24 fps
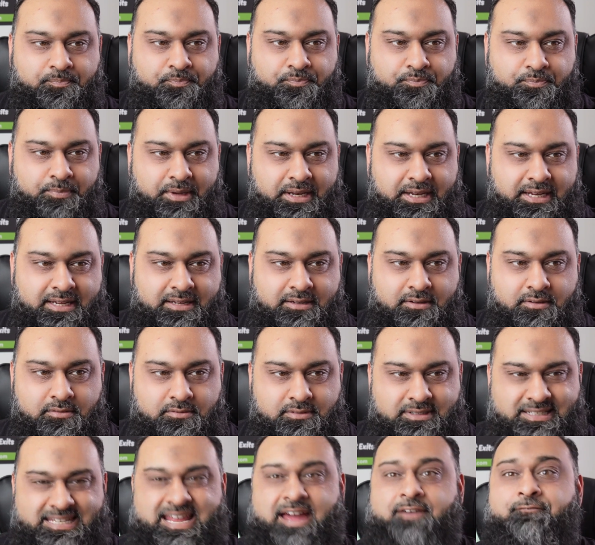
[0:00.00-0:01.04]
meaning
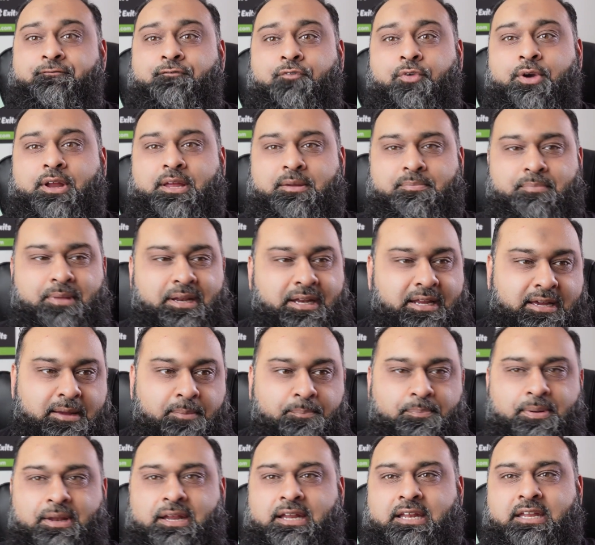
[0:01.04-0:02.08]
debt-free, meaning
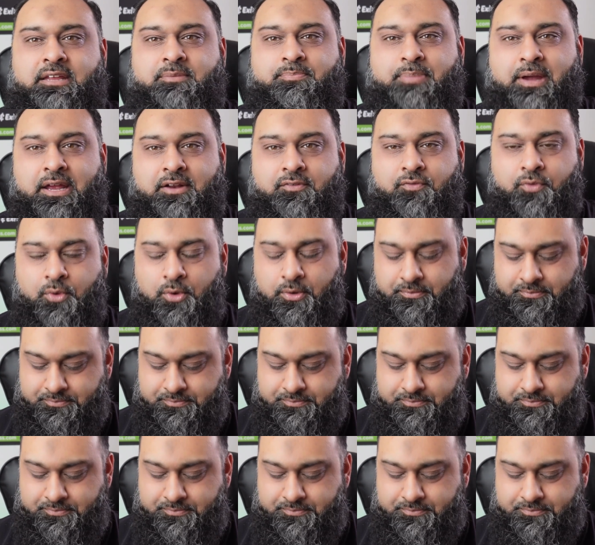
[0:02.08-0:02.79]
completely paid for.